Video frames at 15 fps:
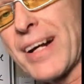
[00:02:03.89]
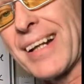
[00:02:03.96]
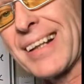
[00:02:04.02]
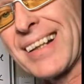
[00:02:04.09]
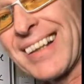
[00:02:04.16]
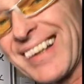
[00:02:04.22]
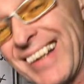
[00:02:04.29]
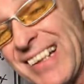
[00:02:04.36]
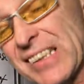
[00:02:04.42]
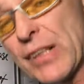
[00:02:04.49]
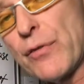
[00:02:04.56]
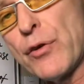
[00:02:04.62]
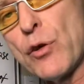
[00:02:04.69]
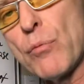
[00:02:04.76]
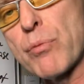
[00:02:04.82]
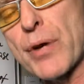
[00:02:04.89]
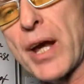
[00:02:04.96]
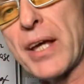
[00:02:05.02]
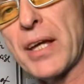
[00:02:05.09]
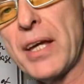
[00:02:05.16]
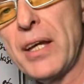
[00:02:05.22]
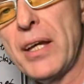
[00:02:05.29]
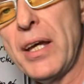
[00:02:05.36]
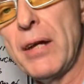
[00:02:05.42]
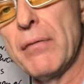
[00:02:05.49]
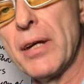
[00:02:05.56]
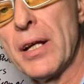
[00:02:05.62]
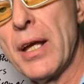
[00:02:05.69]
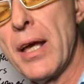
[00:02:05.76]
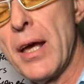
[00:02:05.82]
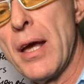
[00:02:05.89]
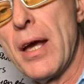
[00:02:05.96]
at least if you're breaking even,